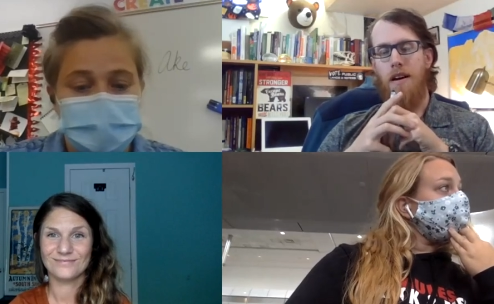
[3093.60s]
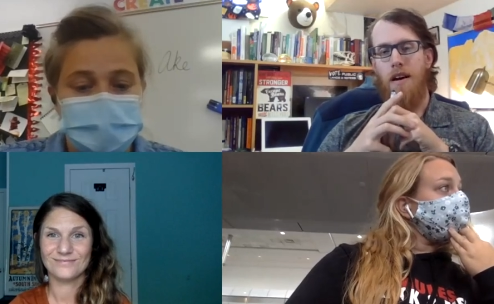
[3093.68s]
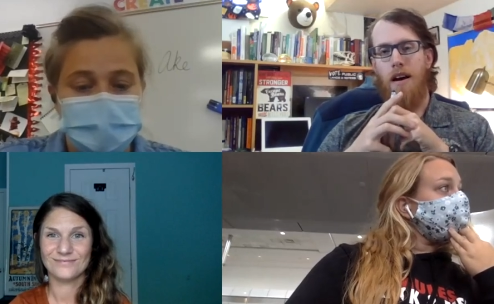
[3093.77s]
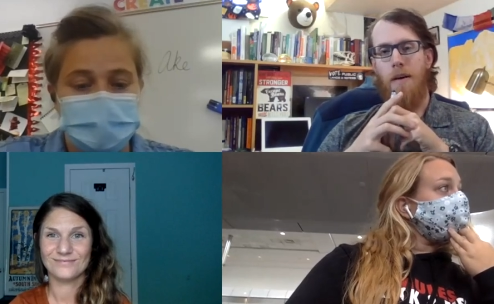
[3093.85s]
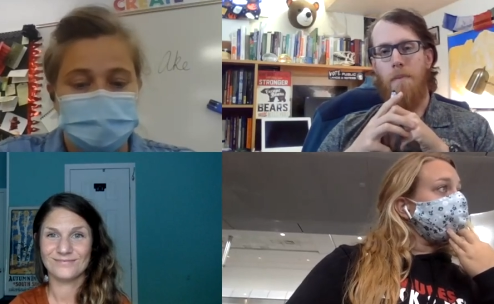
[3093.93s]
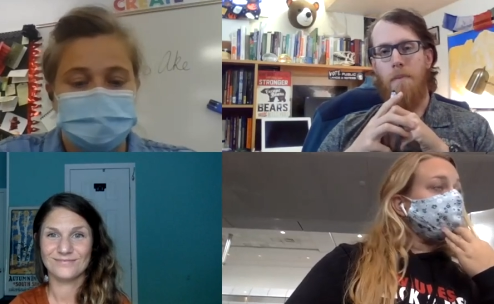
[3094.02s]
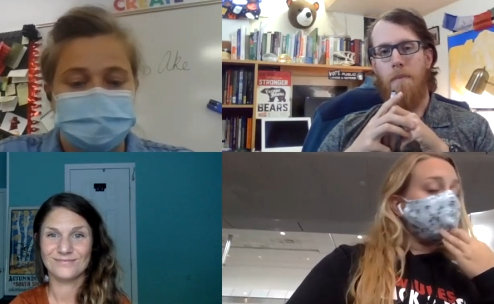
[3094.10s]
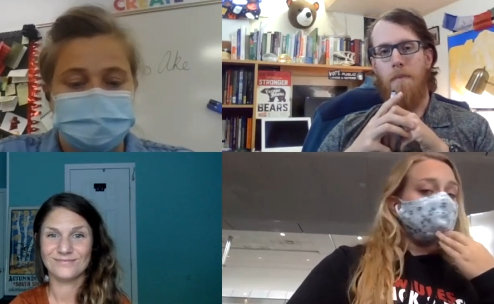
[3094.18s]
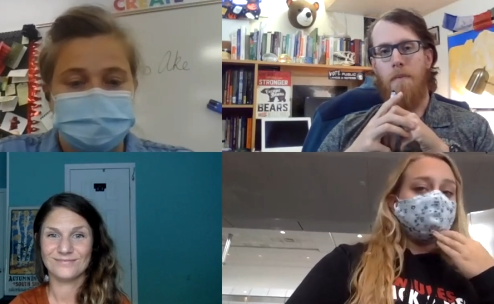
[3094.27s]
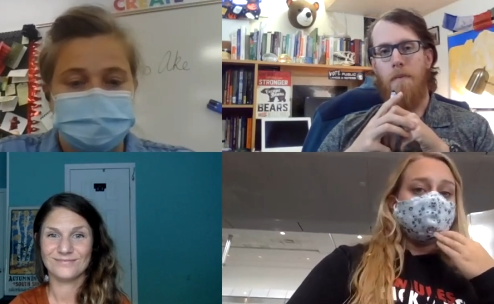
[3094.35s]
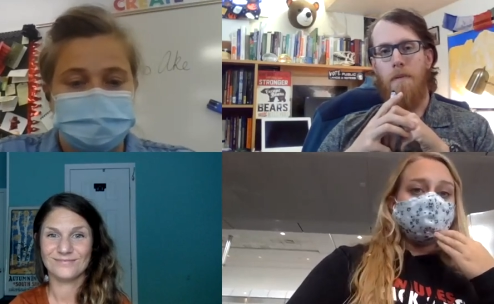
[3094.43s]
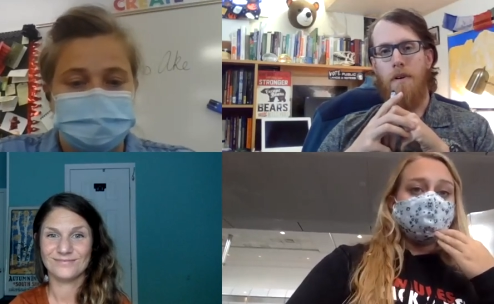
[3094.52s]
Speaker 1: Um,
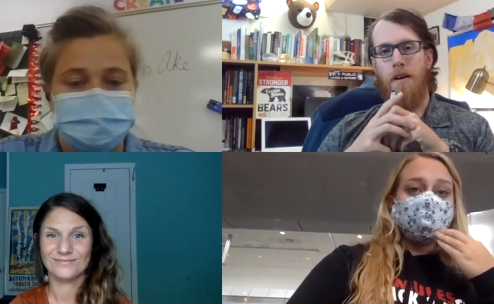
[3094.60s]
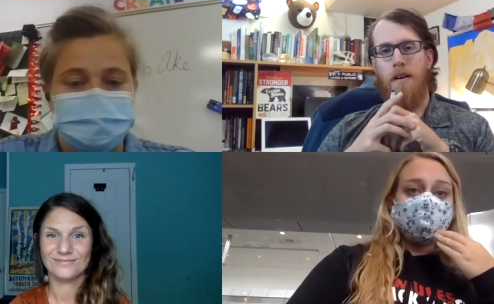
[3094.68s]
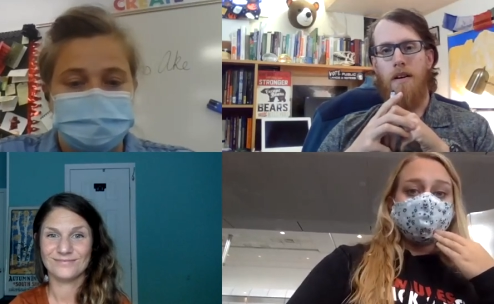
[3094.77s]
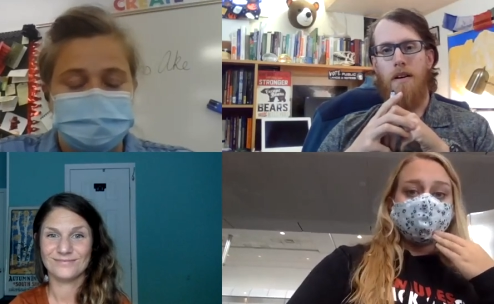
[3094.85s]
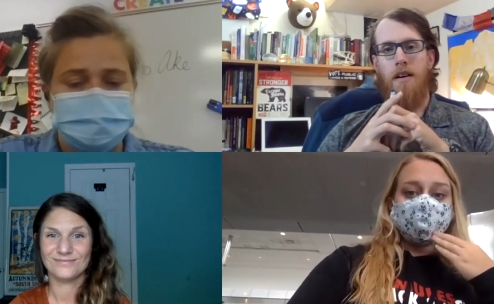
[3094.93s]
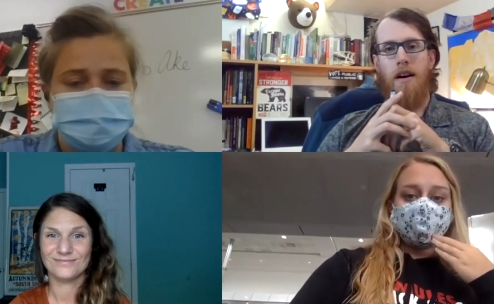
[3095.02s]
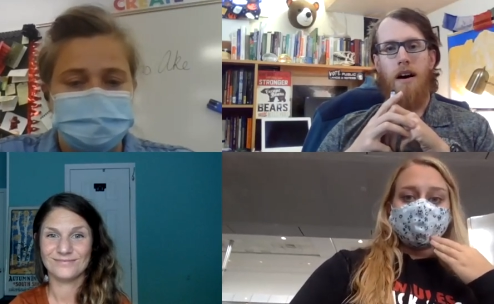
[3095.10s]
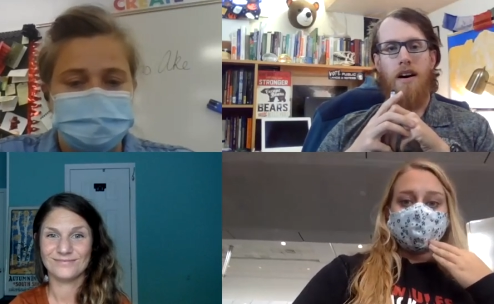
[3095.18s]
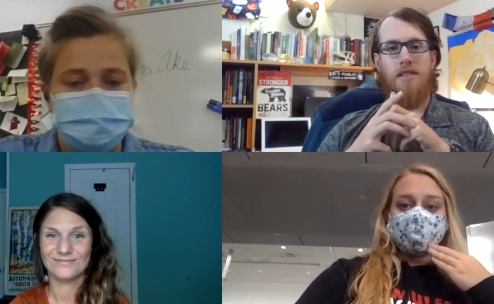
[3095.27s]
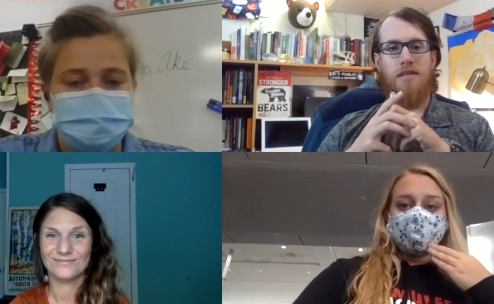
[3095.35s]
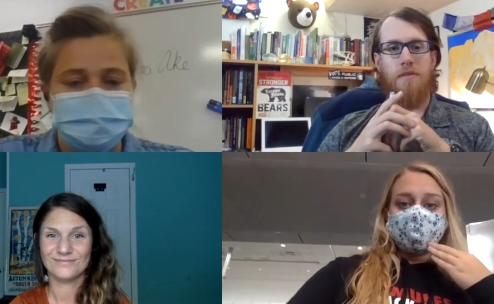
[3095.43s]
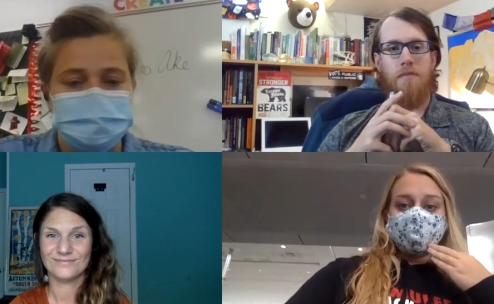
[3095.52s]

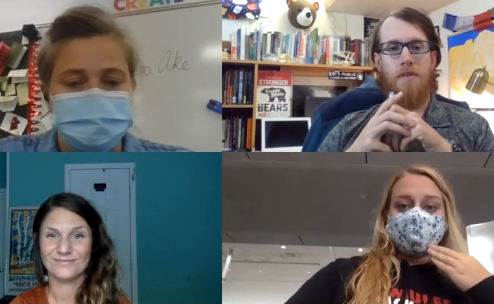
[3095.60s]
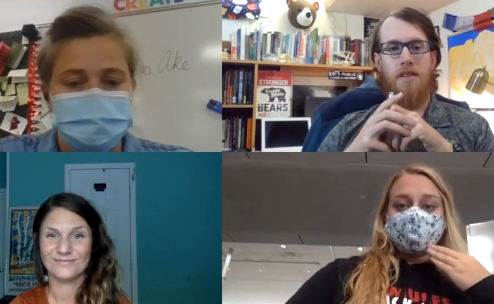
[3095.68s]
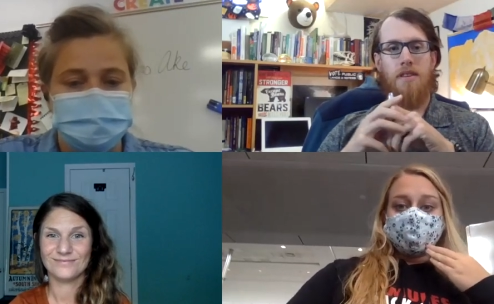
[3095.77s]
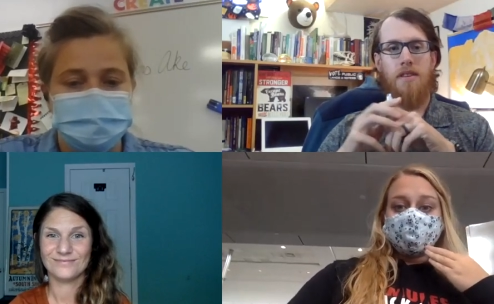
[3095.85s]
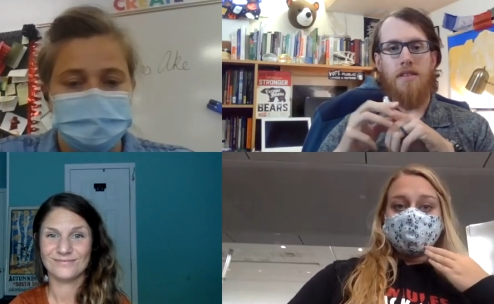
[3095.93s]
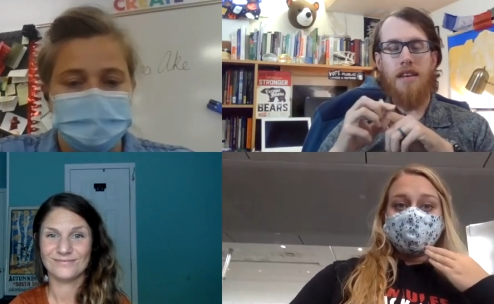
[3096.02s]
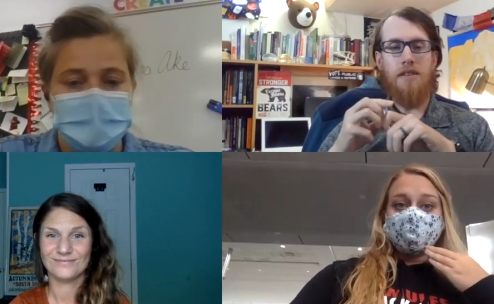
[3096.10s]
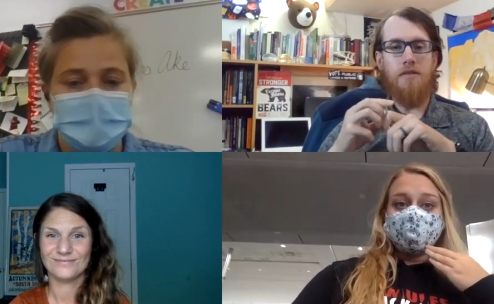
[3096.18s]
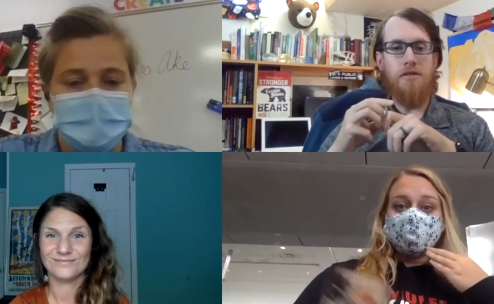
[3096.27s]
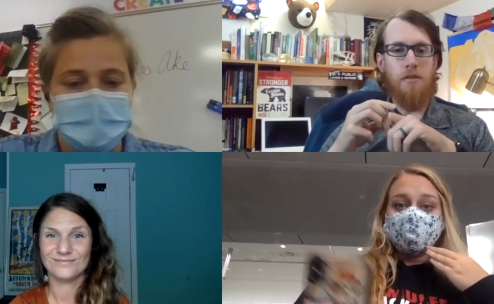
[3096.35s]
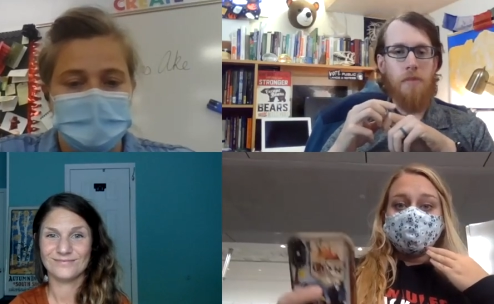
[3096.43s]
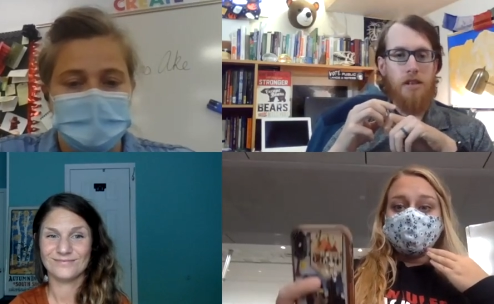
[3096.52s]
awesome. Thank
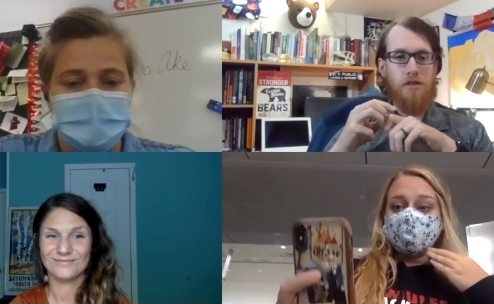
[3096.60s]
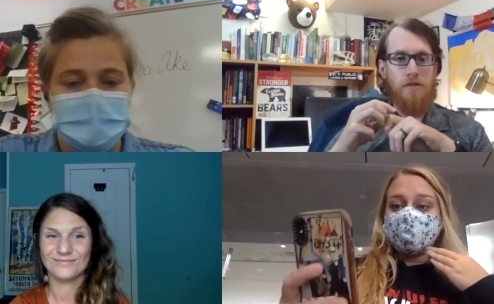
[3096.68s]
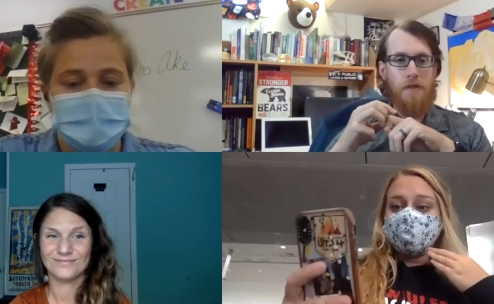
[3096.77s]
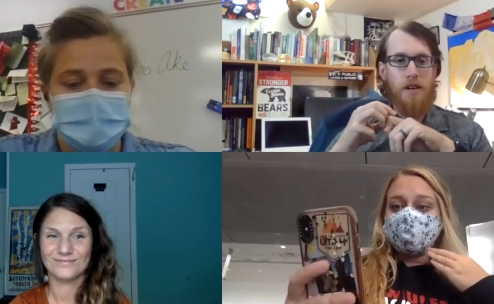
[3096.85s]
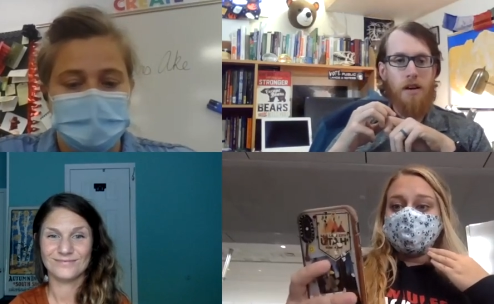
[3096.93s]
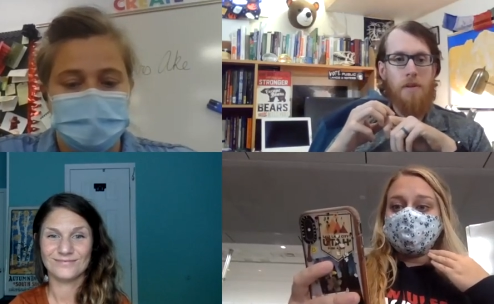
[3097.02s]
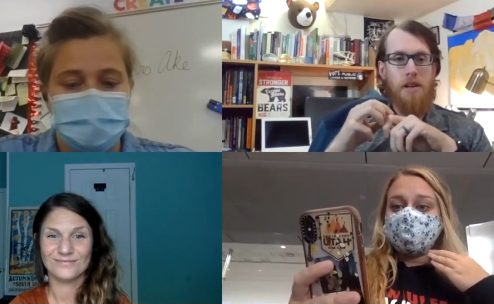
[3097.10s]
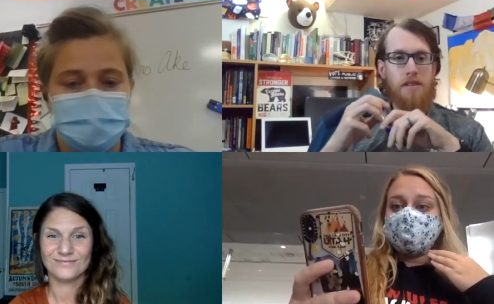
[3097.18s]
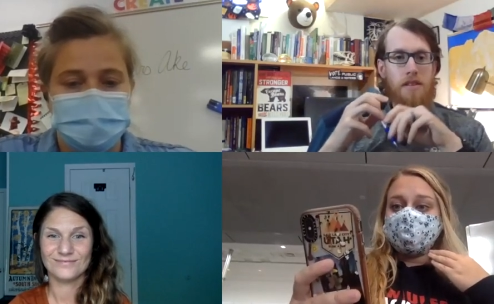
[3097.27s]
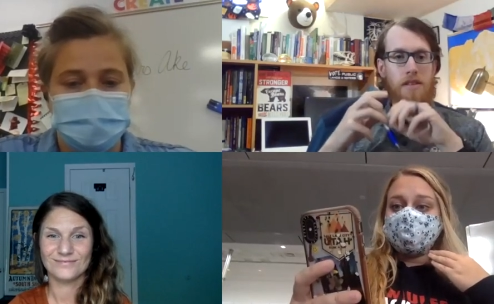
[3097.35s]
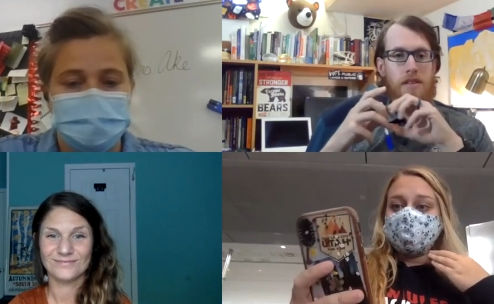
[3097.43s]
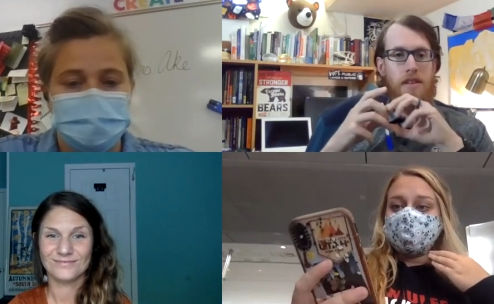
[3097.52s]
you so much for
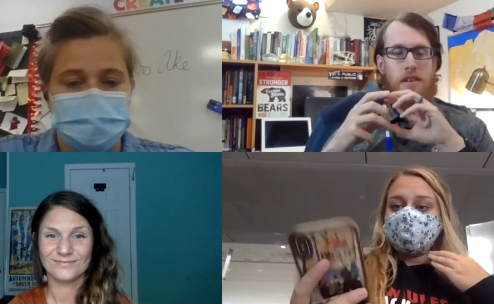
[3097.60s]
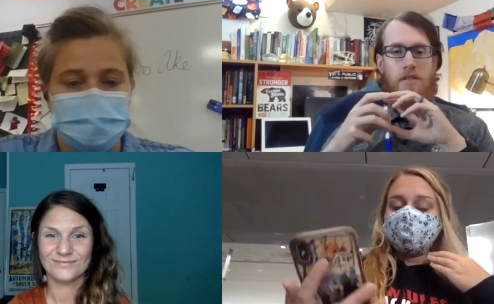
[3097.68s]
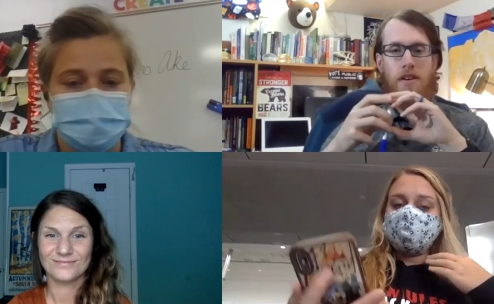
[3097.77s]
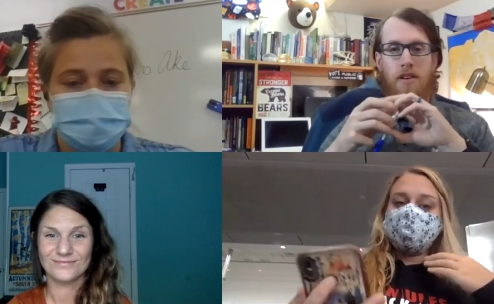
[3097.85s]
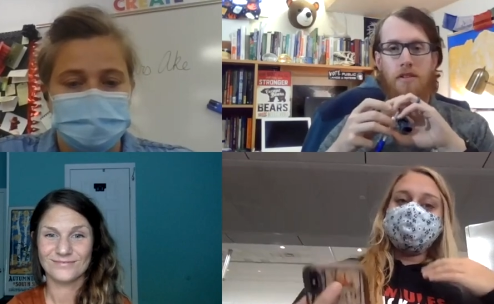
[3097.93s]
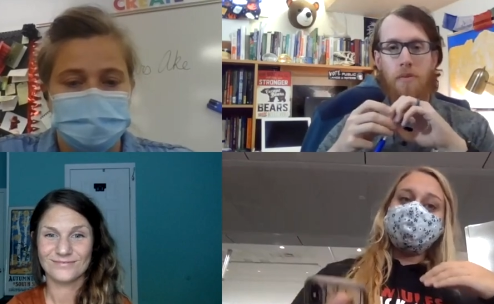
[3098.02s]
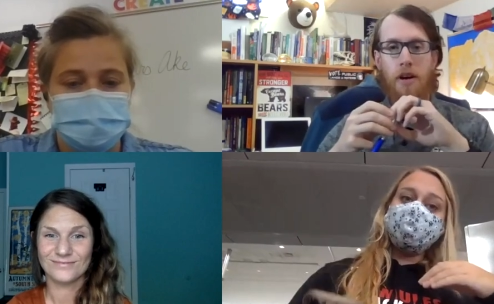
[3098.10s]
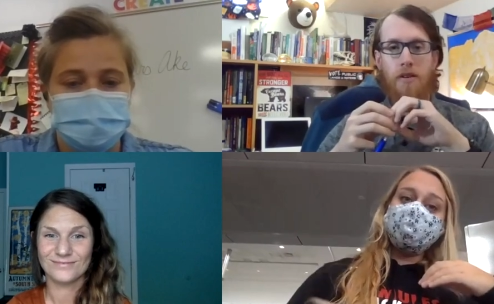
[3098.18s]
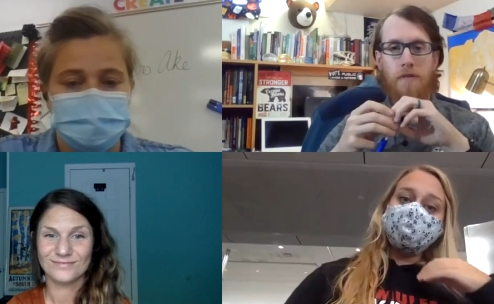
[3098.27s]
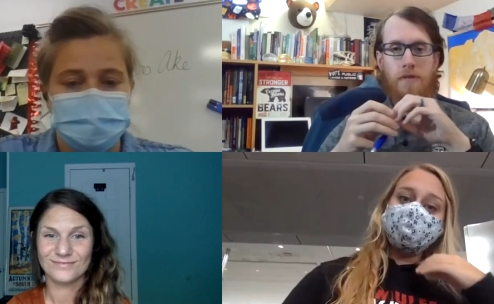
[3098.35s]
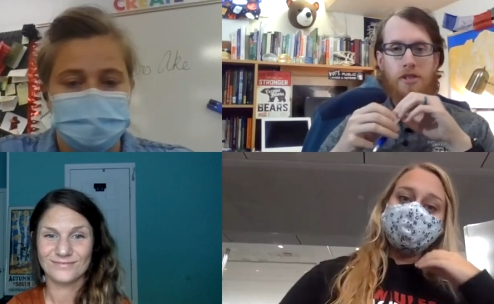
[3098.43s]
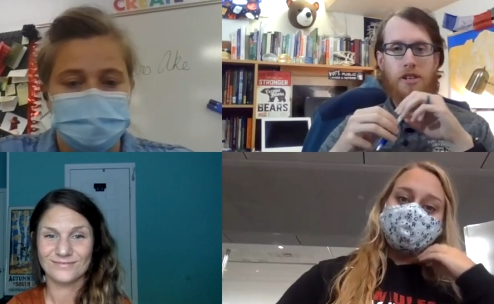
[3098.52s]
coming. Thank you, Dr.
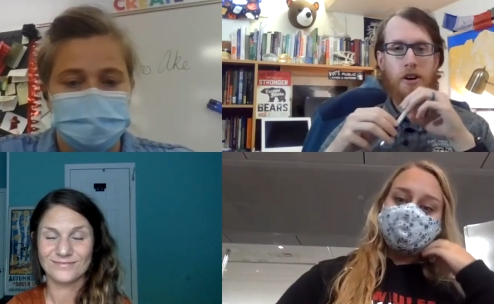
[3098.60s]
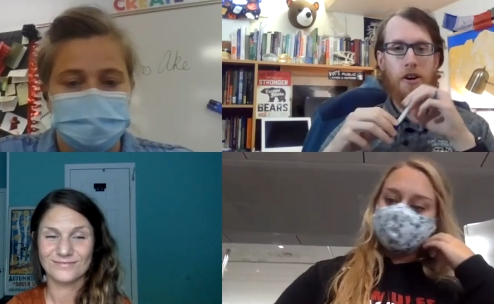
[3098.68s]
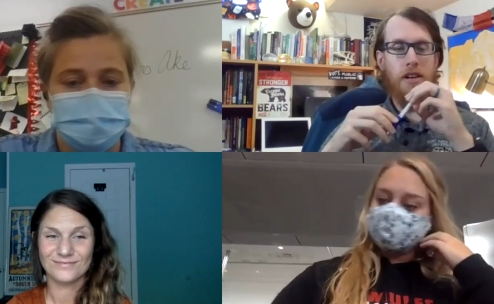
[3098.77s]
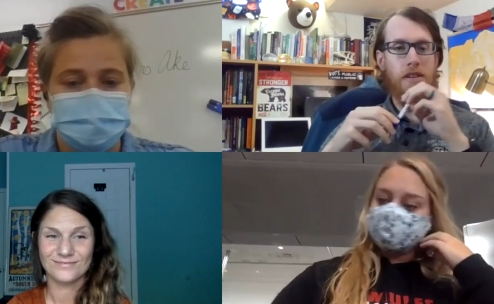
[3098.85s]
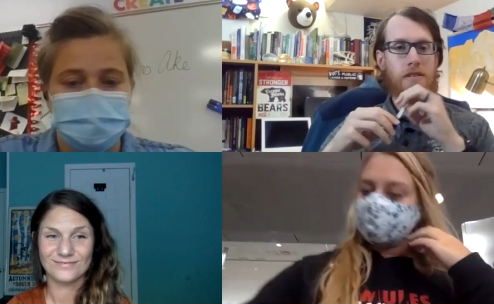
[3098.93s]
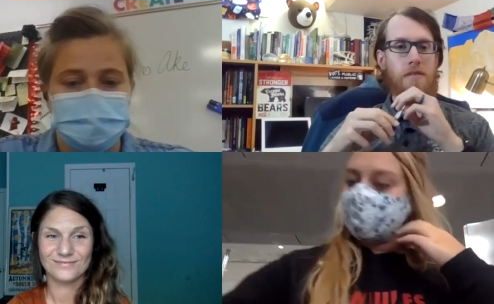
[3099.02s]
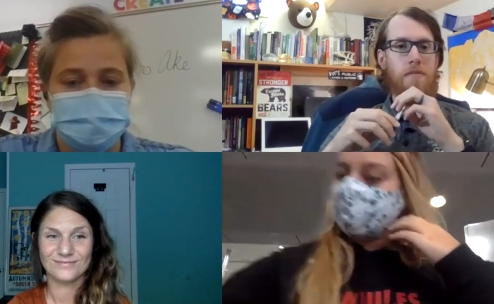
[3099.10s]
Bretl, for sharing.